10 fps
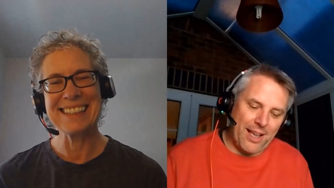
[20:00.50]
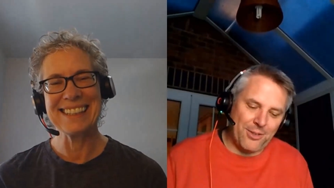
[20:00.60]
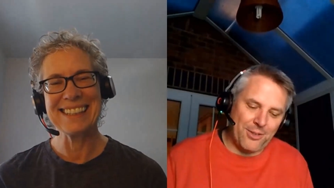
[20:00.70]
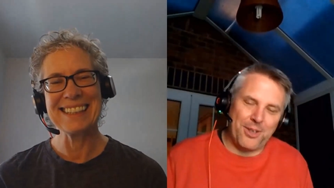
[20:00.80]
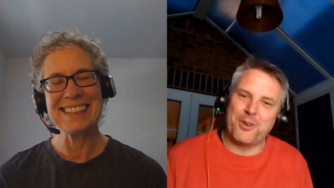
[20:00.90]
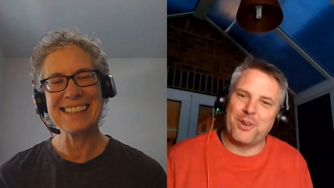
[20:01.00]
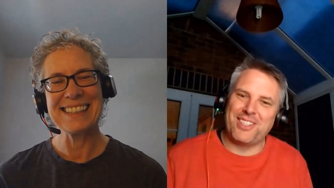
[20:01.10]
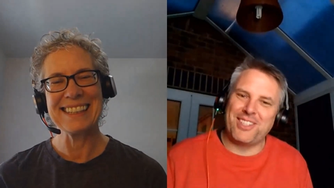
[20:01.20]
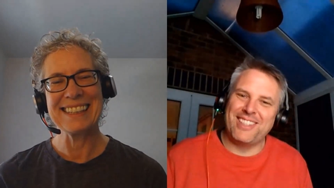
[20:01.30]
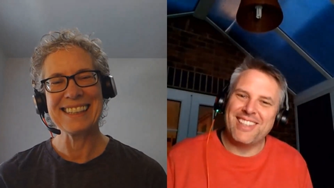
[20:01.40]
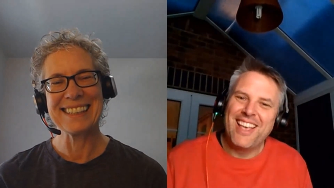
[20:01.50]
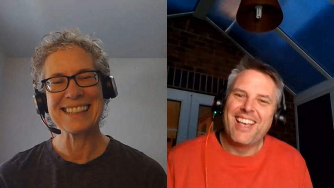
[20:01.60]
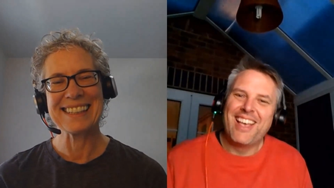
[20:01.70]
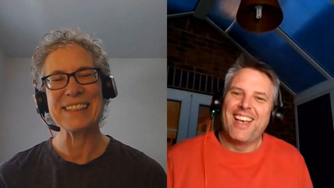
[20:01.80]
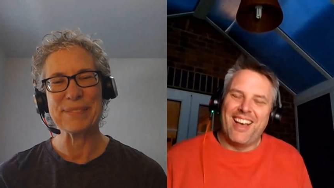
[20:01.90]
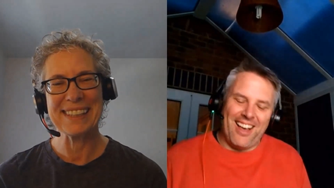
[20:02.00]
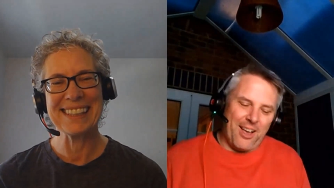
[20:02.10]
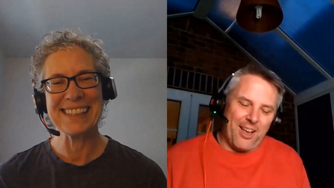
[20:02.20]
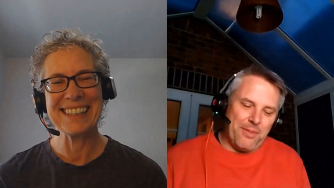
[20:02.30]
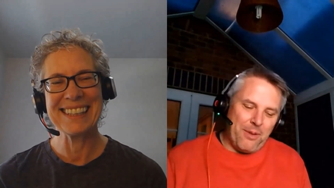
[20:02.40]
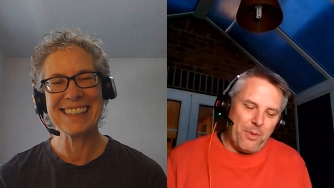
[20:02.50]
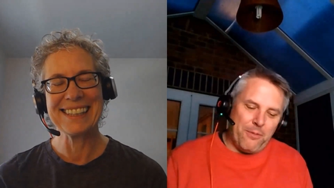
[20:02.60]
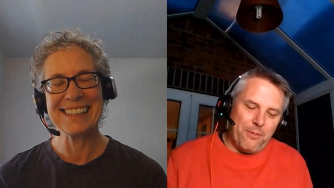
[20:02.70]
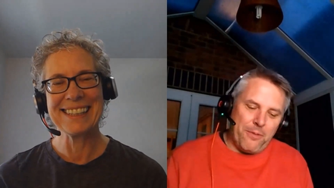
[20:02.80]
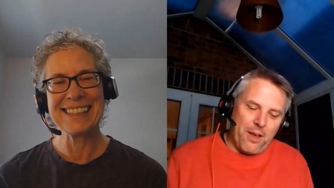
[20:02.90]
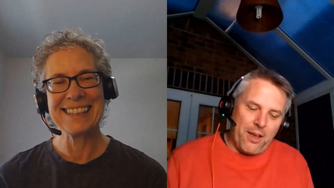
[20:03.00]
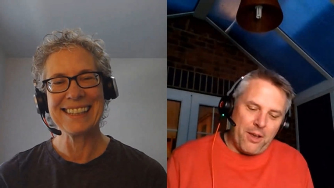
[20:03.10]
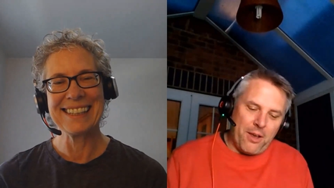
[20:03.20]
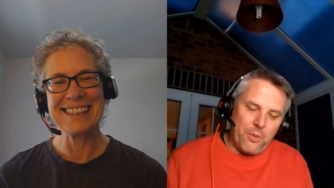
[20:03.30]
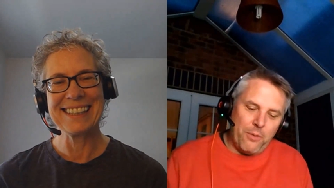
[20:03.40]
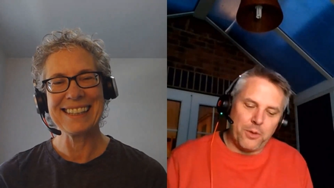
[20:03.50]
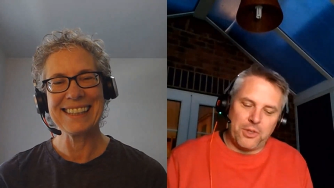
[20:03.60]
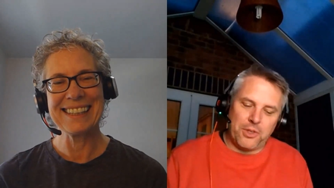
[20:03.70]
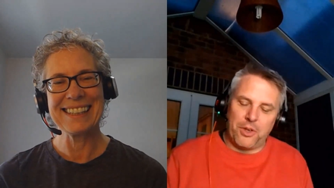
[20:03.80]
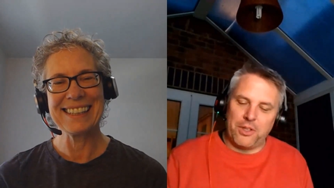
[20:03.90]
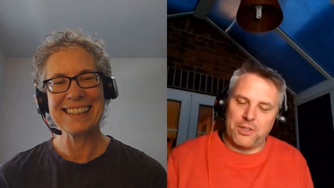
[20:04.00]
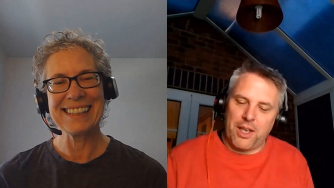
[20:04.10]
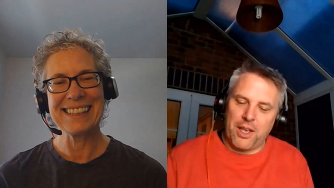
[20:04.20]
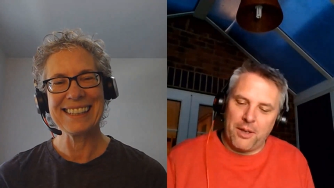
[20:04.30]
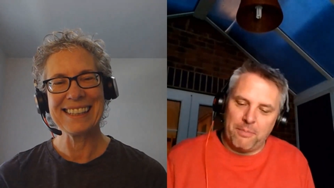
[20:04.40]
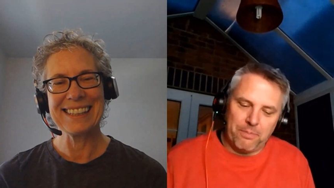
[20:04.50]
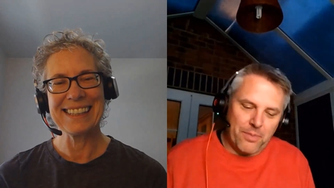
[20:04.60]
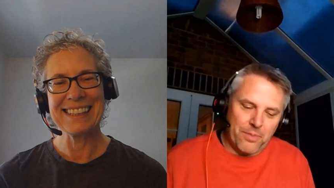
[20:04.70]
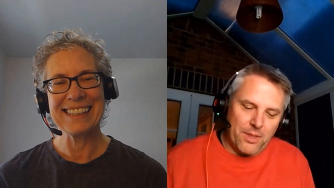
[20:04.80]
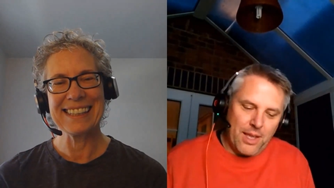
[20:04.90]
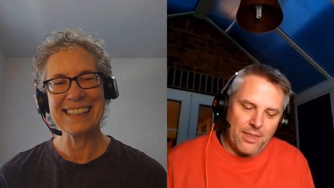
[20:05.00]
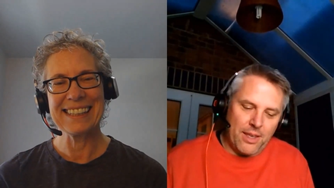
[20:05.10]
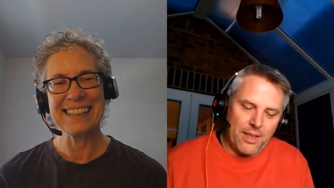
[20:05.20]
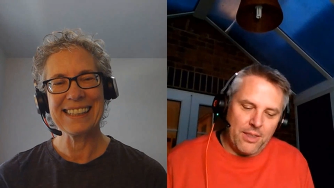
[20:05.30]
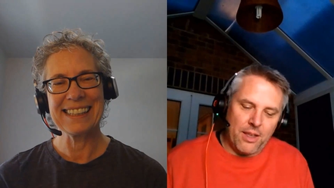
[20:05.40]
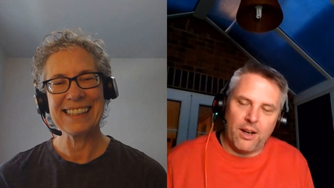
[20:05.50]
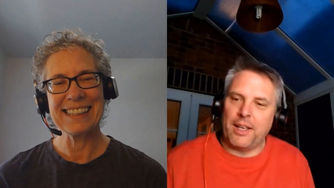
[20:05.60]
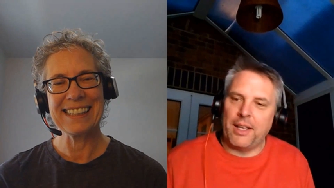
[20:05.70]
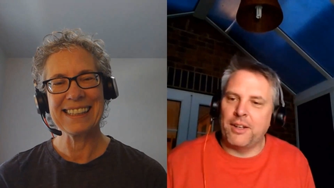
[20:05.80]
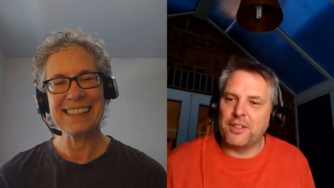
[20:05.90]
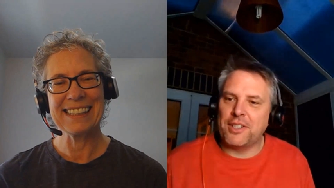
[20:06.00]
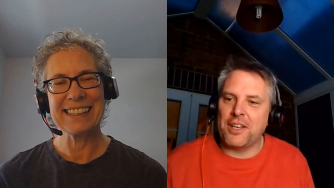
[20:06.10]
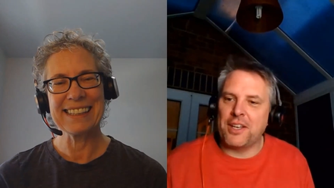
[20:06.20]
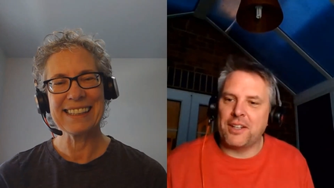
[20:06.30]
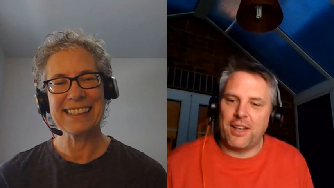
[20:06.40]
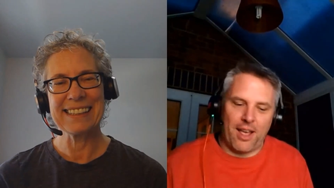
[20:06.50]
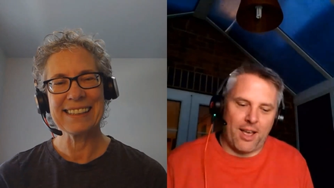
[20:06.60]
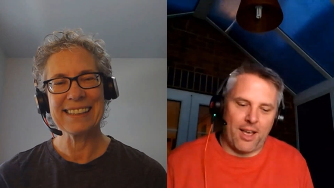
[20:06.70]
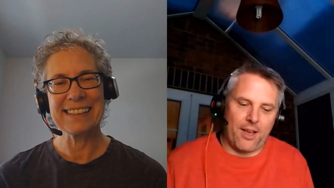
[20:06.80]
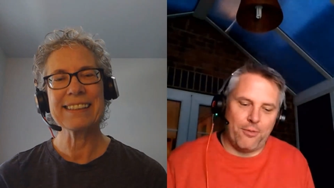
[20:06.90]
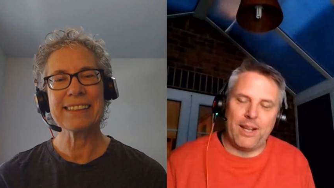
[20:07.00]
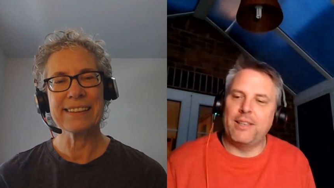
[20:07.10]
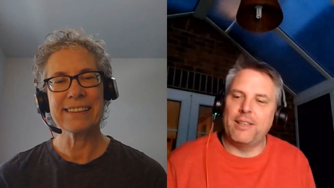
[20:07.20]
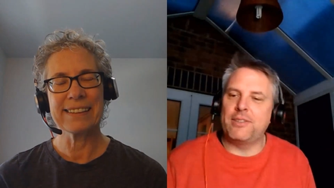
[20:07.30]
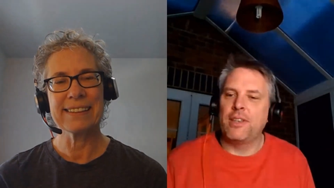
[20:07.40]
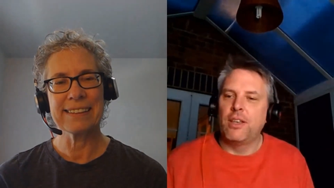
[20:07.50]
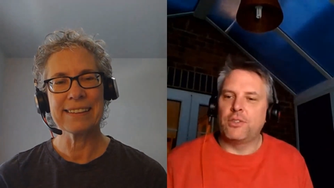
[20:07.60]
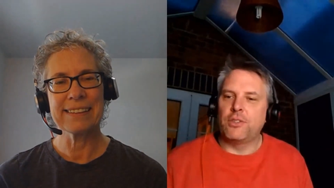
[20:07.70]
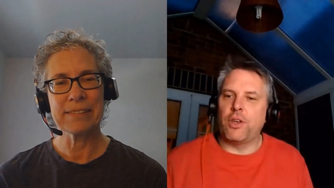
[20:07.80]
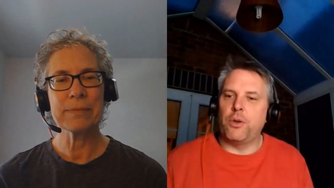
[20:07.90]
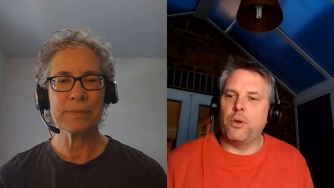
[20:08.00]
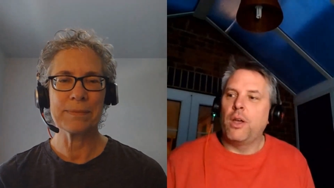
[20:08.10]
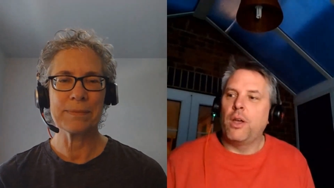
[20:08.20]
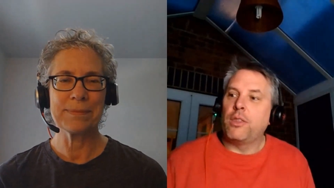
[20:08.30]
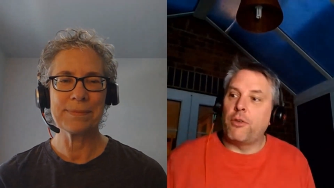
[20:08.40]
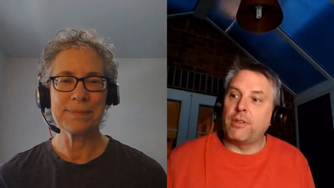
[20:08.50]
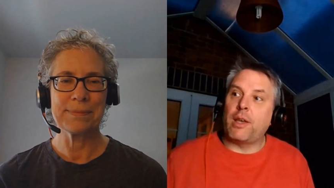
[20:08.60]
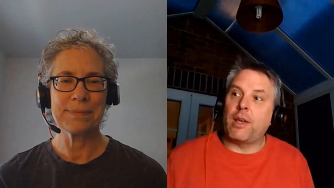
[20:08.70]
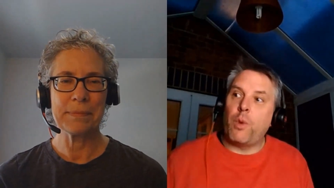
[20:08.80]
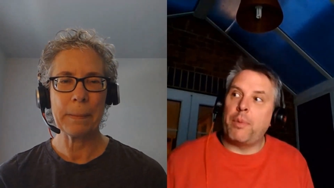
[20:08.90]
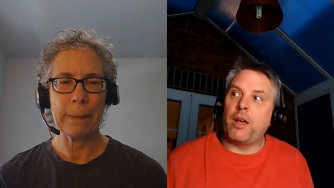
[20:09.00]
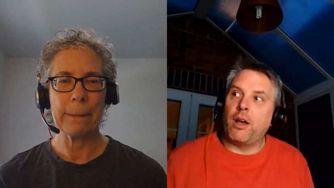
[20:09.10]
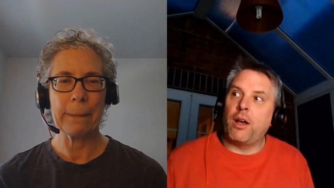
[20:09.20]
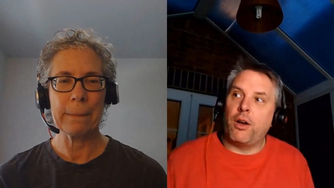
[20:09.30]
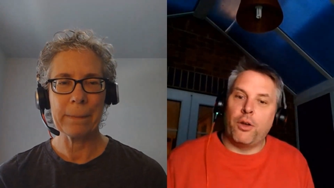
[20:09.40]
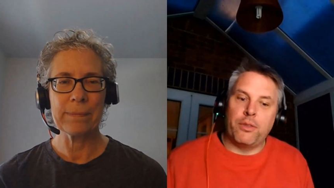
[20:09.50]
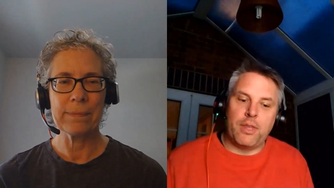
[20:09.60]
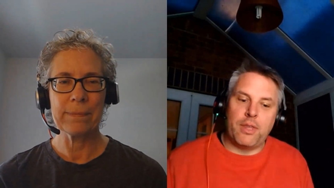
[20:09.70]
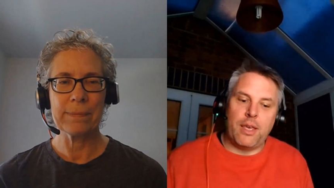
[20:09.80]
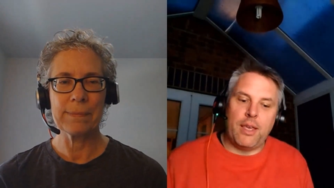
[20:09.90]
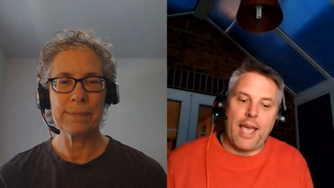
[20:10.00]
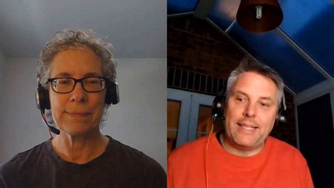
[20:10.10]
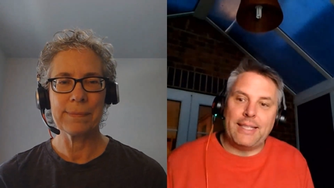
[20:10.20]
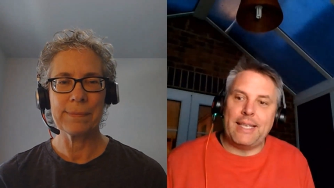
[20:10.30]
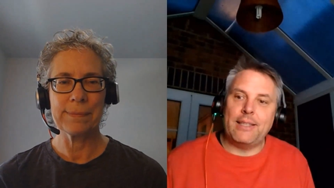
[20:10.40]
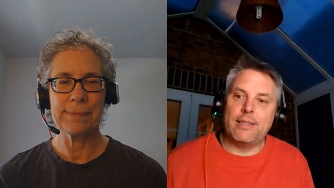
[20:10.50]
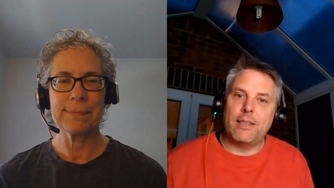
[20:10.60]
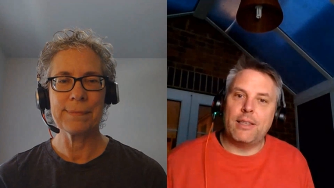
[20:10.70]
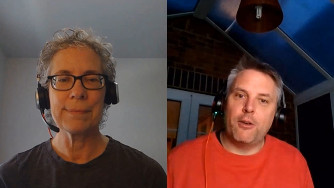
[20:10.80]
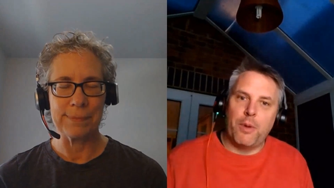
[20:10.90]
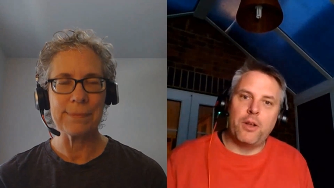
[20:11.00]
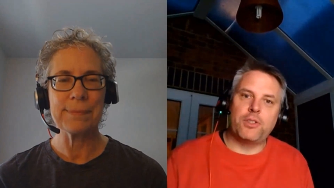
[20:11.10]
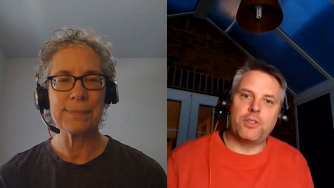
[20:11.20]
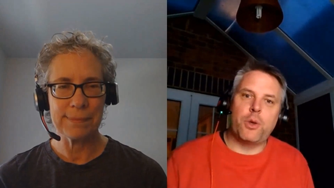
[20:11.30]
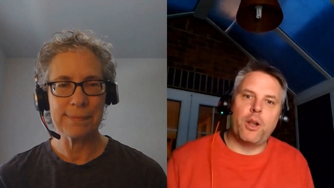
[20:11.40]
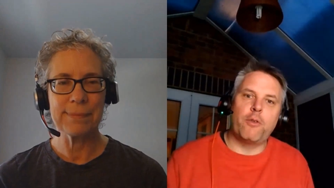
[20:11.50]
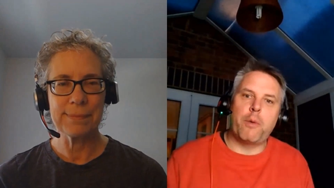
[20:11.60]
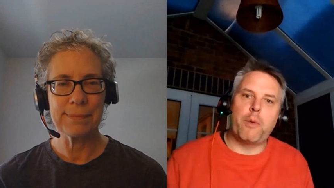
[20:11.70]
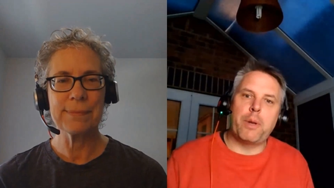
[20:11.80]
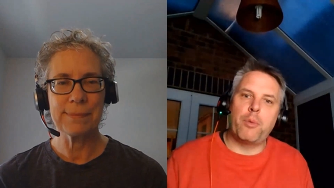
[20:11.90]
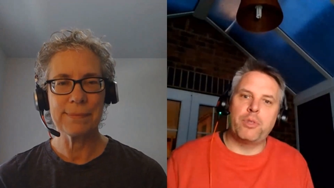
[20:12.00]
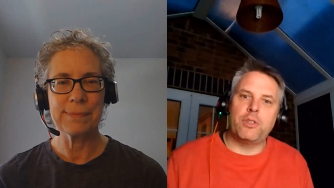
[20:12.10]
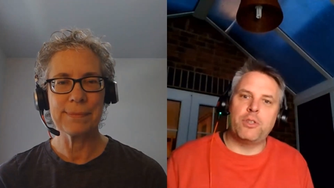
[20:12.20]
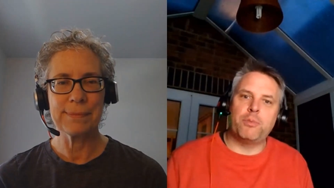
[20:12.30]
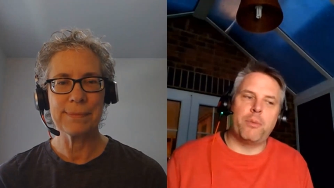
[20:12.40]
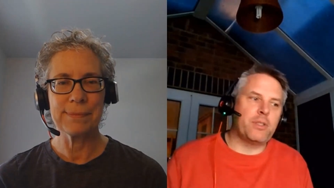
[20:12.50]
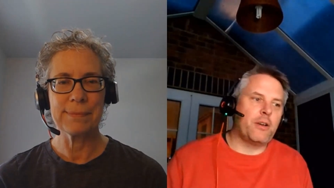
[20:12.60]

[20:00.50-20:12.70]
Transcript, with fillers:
Speaker 1: uh, answering your questions, Um, and we've uh, we've also got um, yeah the the lightning conductor uh, release. So there is a webinar on the 18th of March, so a live webinar produced